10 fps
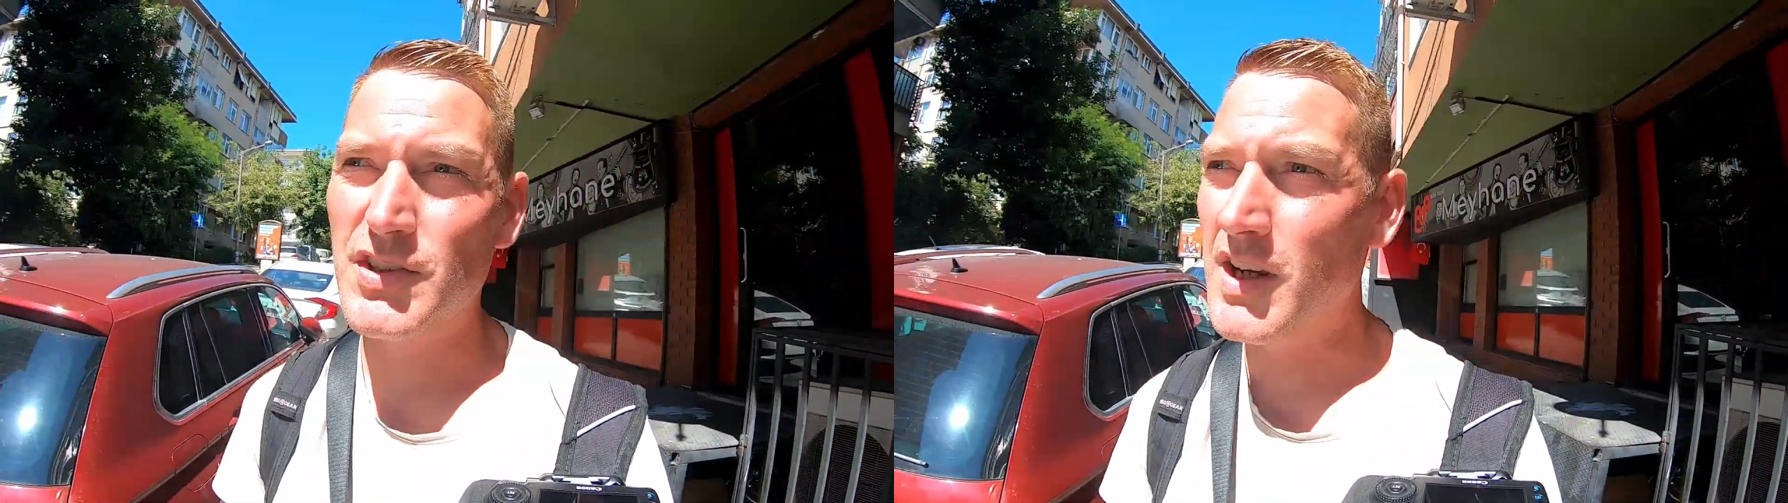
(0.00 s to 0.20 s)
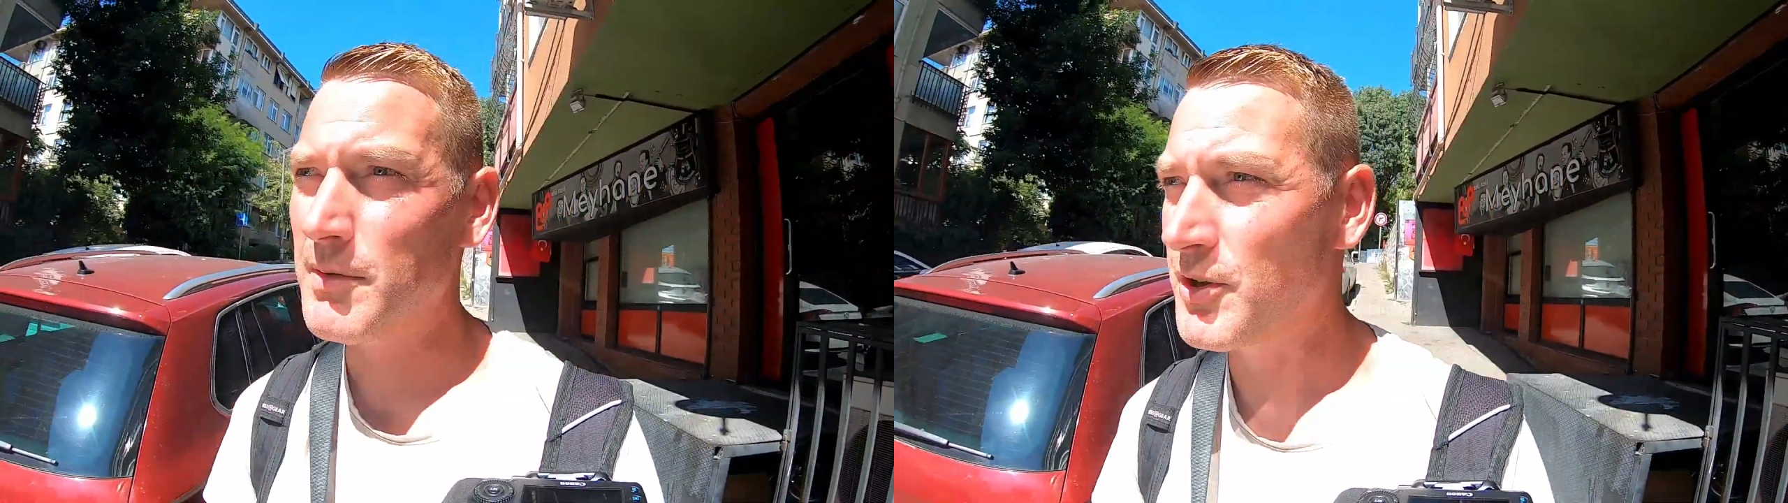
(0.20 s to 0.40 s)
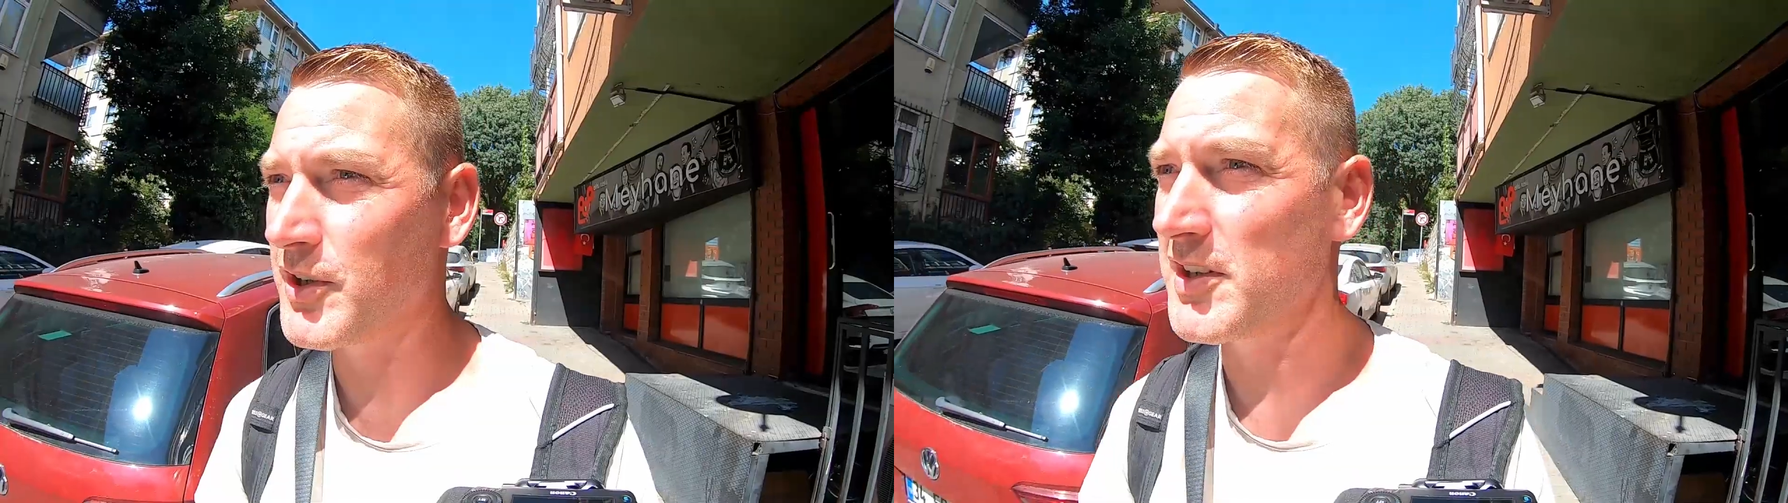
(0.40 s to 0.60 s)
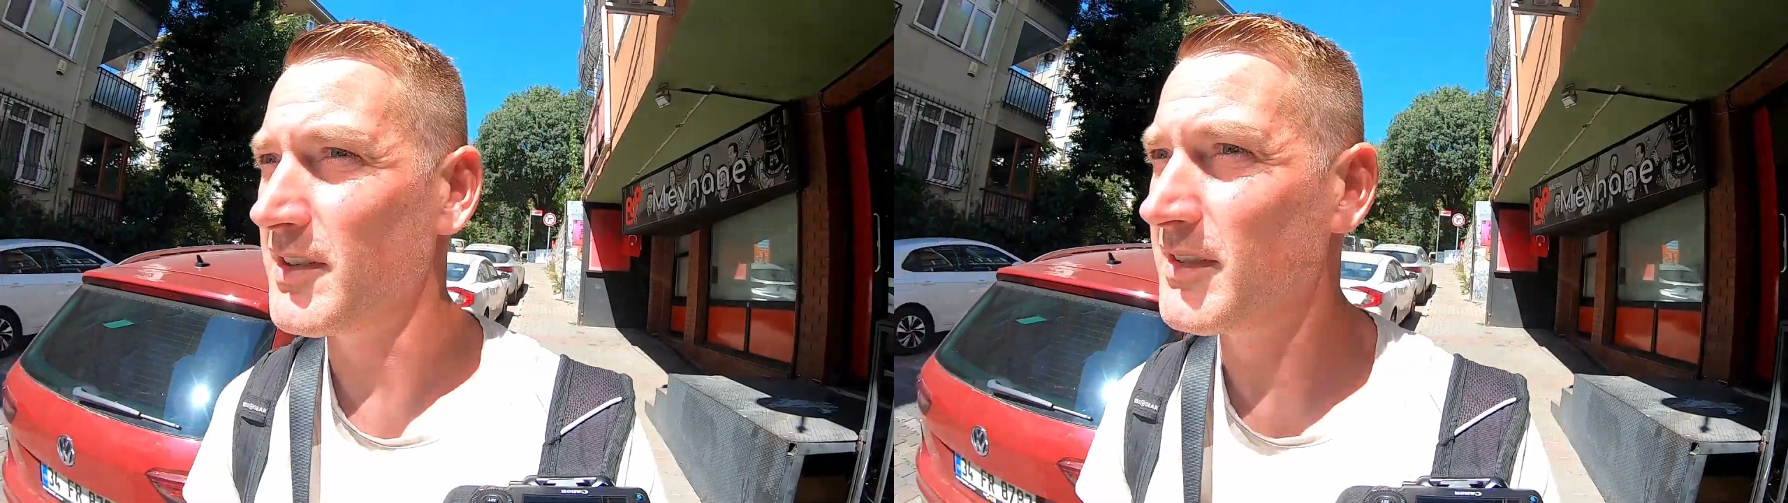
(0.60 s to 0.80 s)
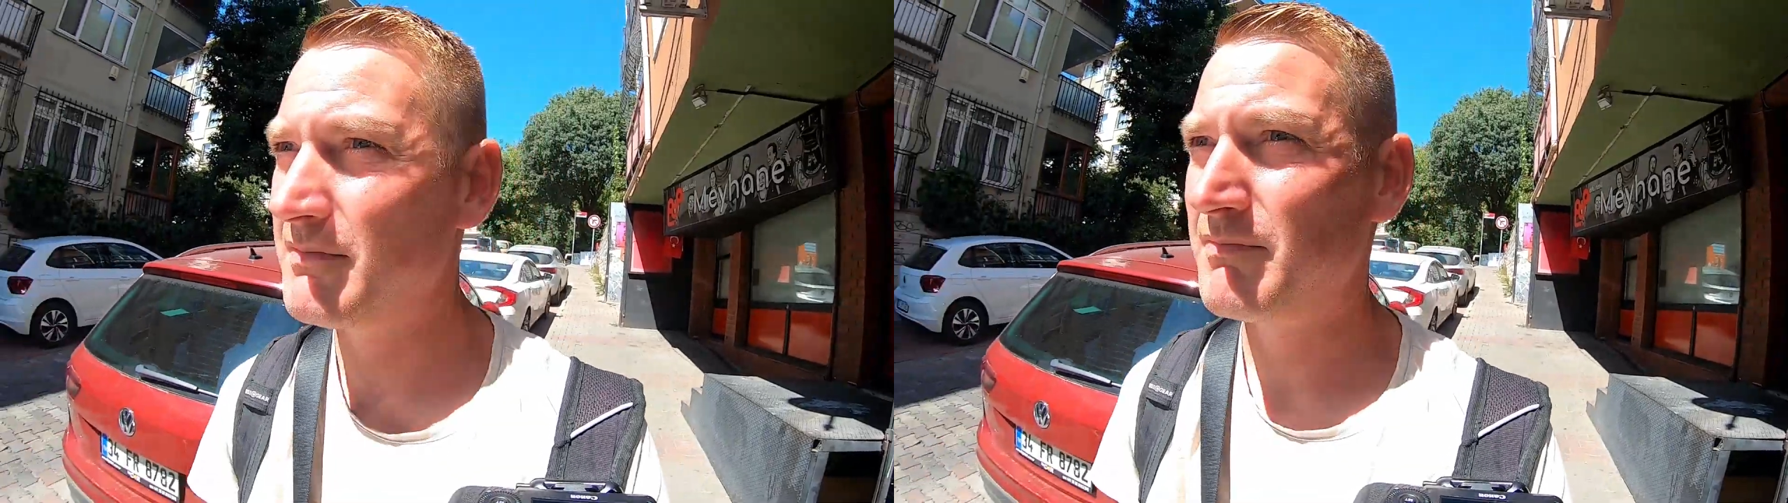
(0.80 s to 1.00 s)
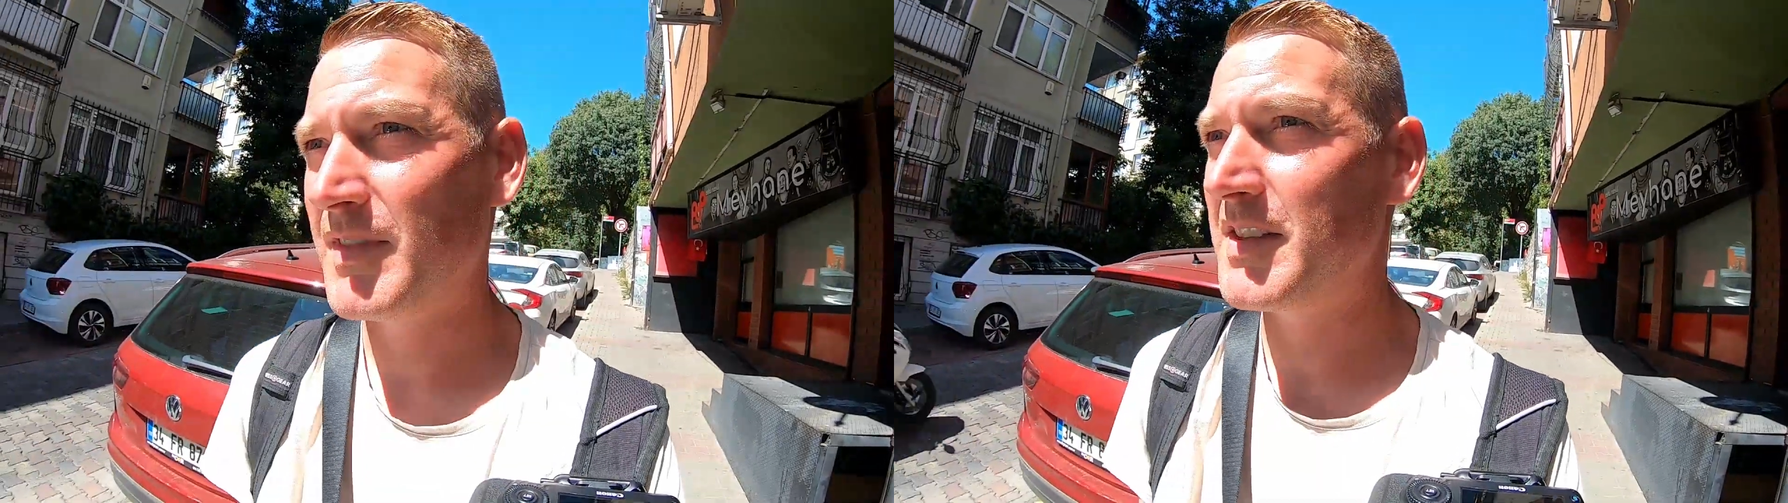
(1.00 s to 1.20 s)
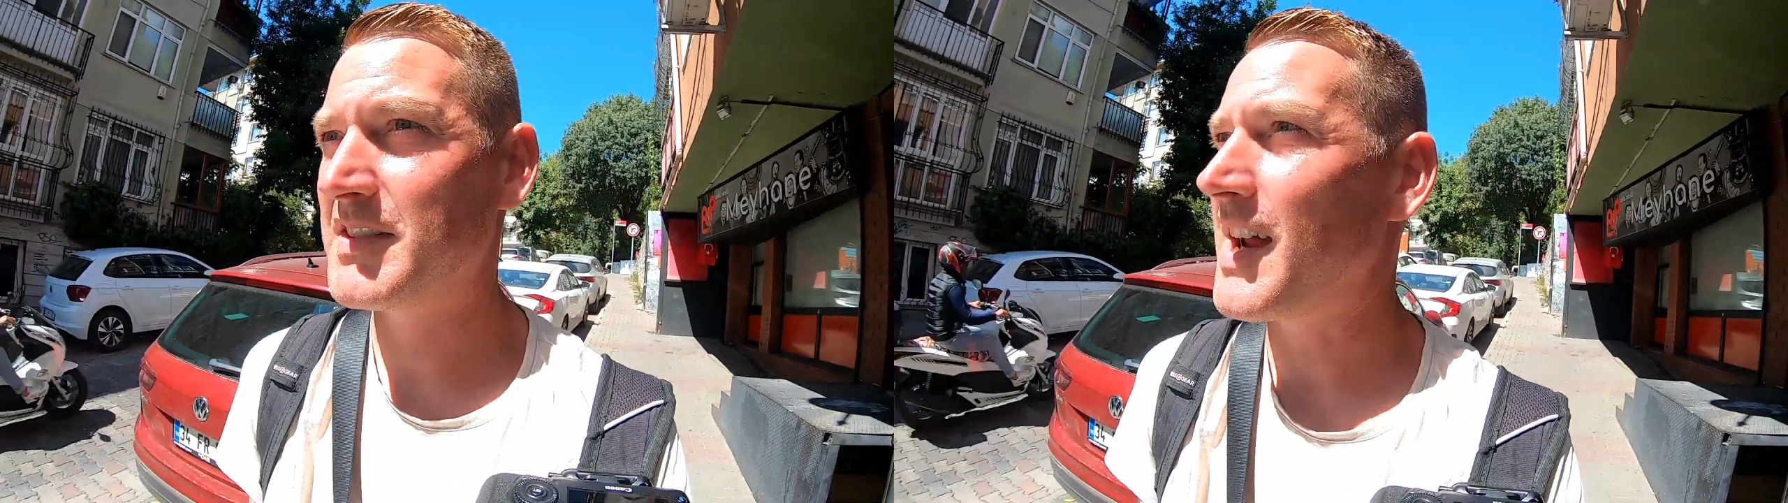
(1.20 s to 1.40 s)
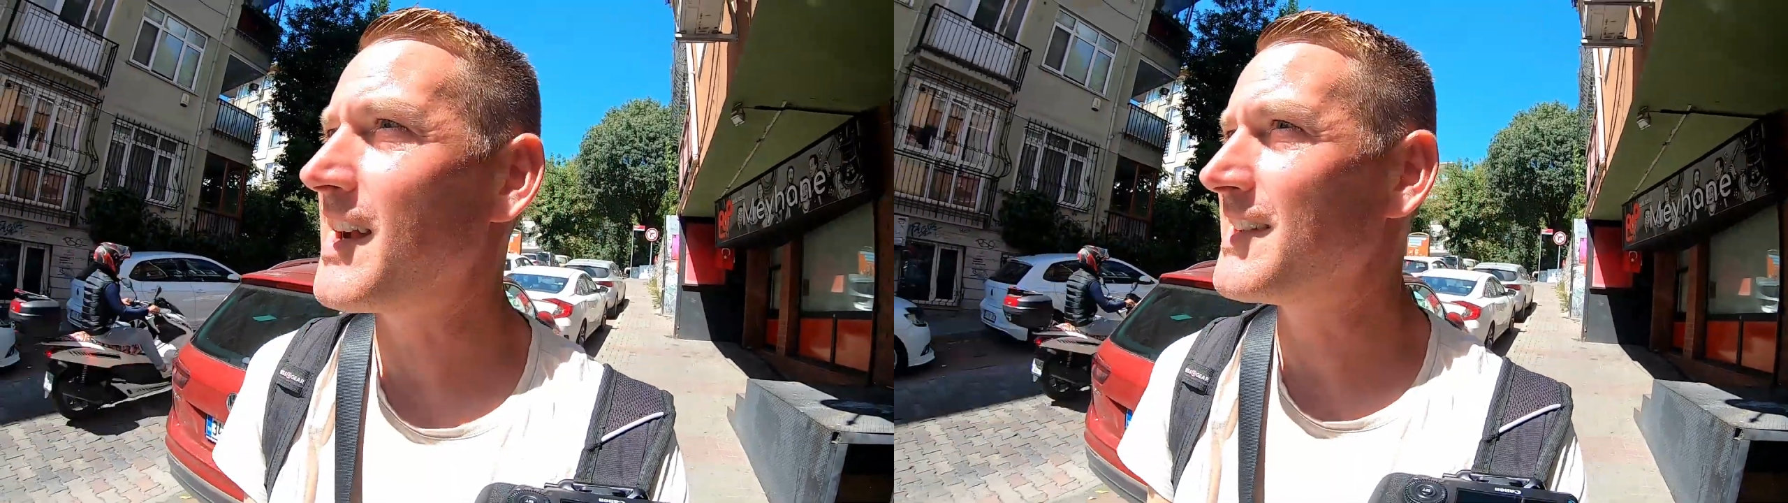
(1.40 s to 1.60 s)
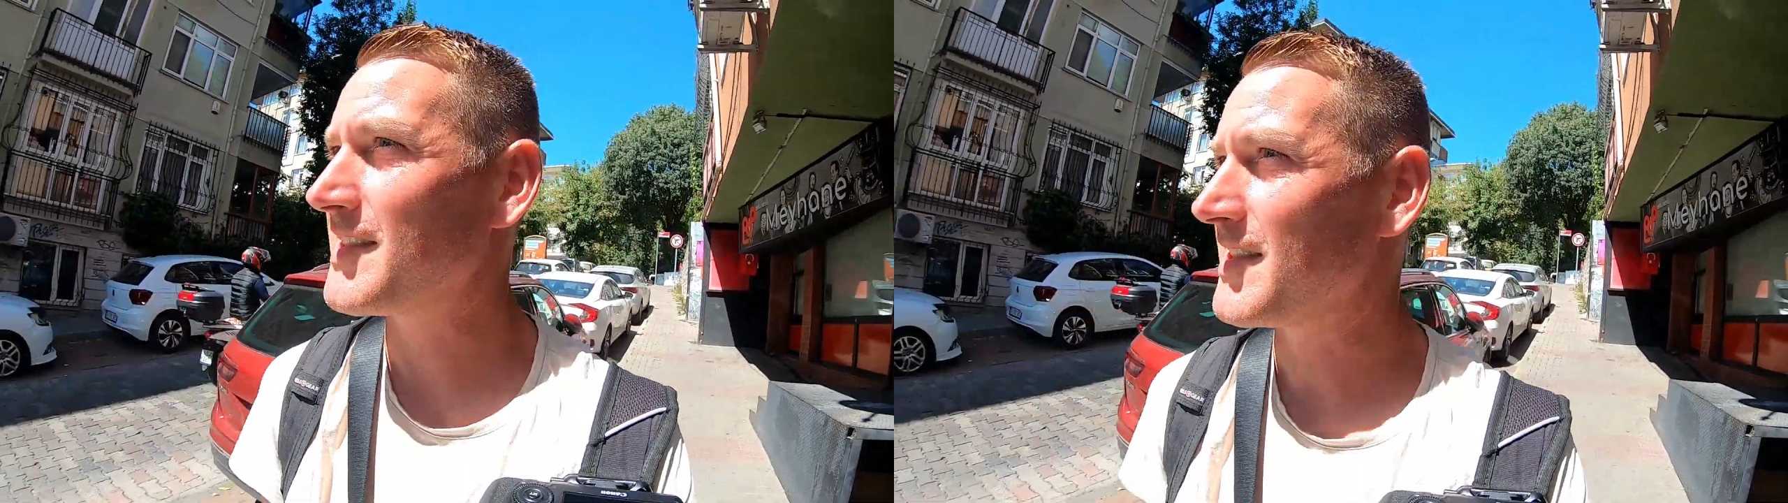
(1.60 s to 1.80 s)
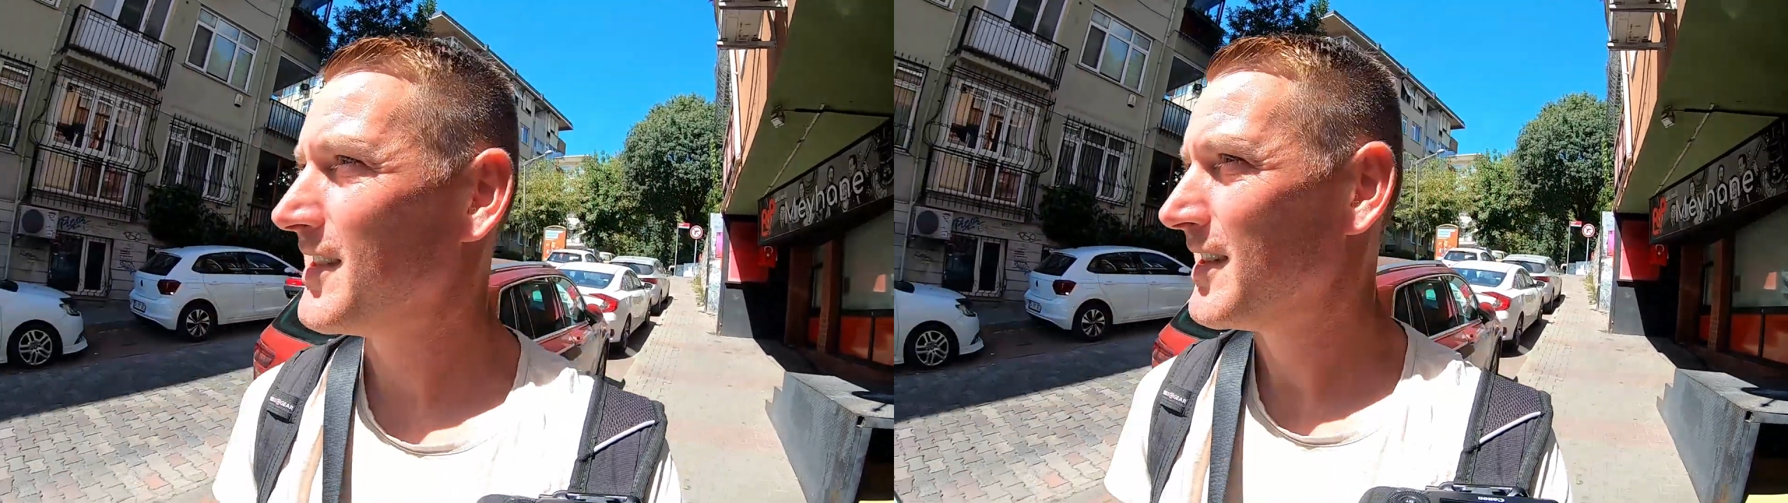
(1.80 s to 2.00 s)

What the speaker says: neighborhood. It's nice.